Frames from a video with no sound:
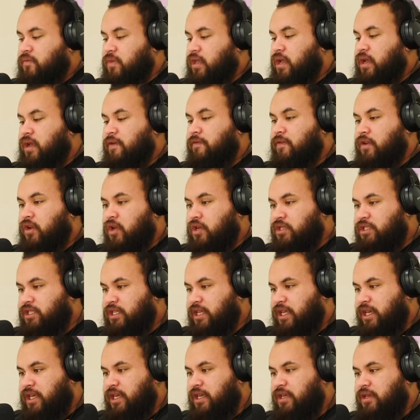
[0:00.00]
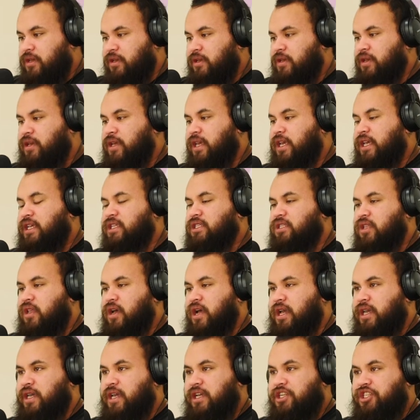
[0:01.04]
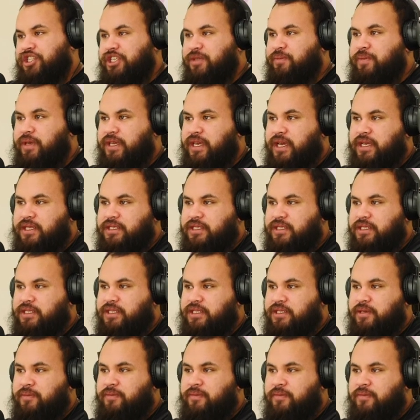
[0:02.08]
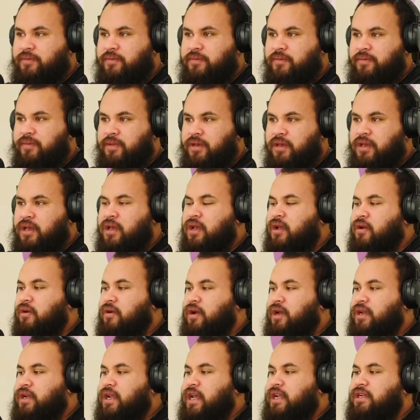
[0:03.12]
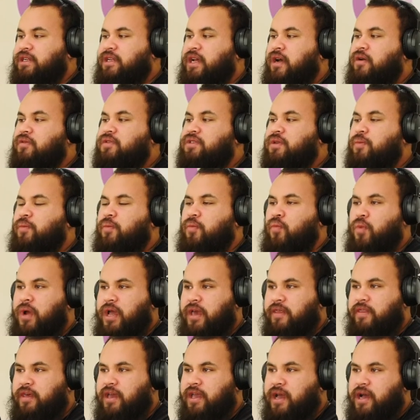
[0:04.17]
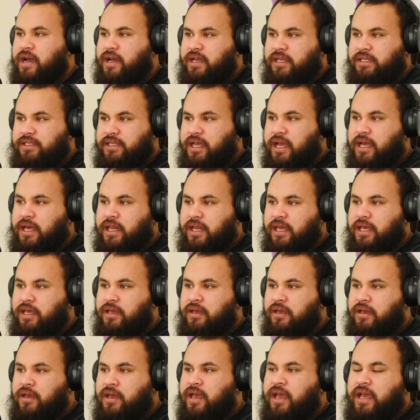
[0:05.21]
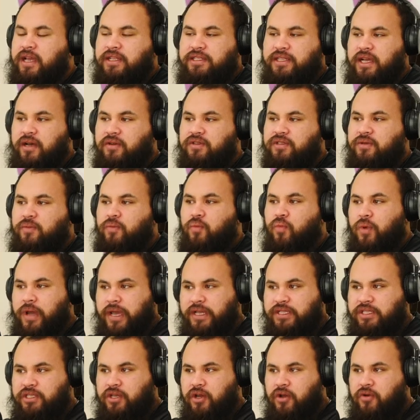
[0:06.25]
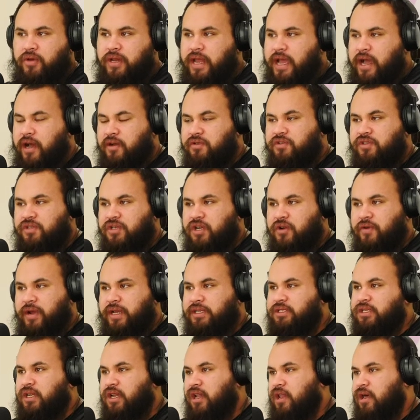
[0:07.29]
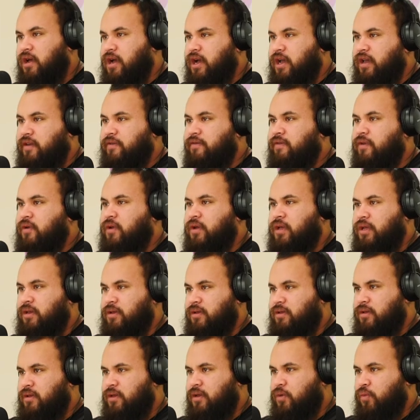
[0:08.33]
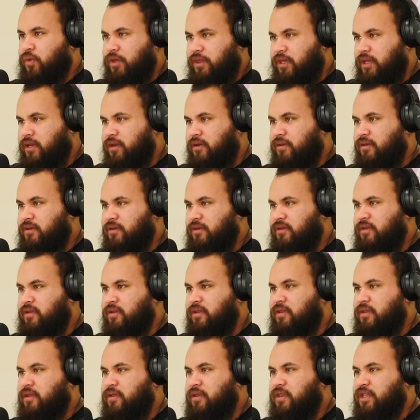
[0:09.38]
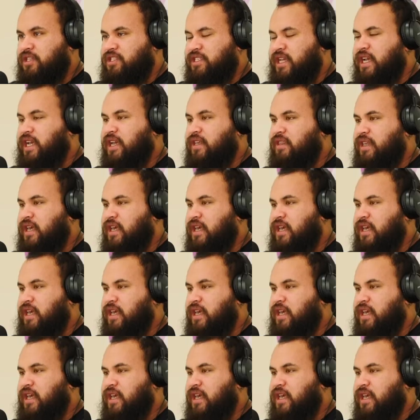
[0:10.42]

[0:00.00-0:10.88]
velocity is like a GPS system, right, and tells them where they are exactly, and tells them where to go and how to correct live within the second they're